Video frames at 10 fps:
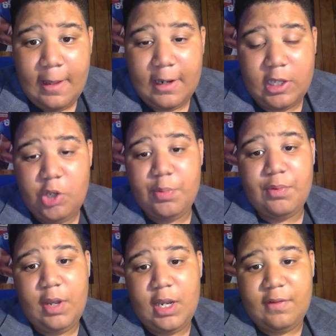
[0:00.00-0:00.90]
And a QB
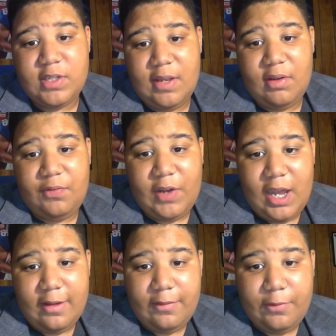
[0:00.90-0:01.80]
rating of
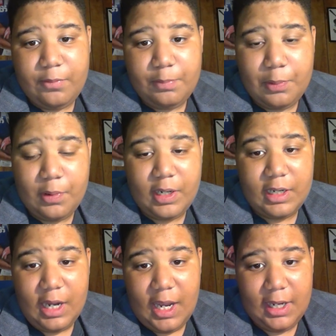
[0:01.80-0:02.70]

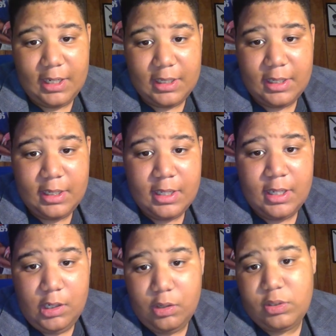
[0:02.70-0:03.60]
75.9.
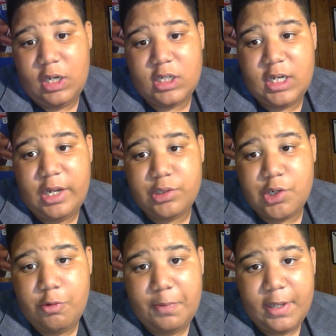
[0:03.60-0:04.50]
No touchdowns,
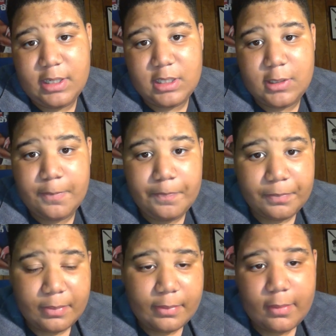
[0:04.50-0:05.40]
no picks.
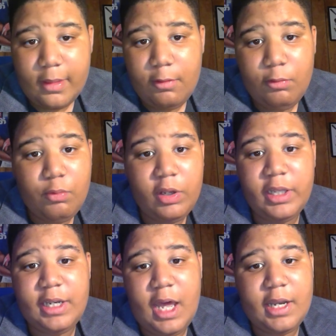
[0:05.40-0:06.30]

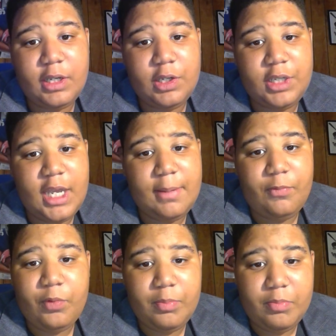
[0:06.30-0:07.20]
Really not a good game
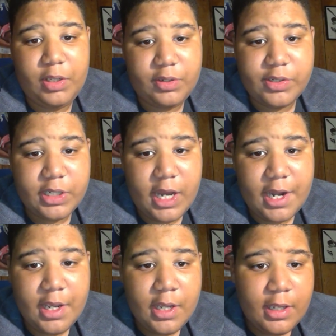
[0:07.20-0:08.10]
from either side.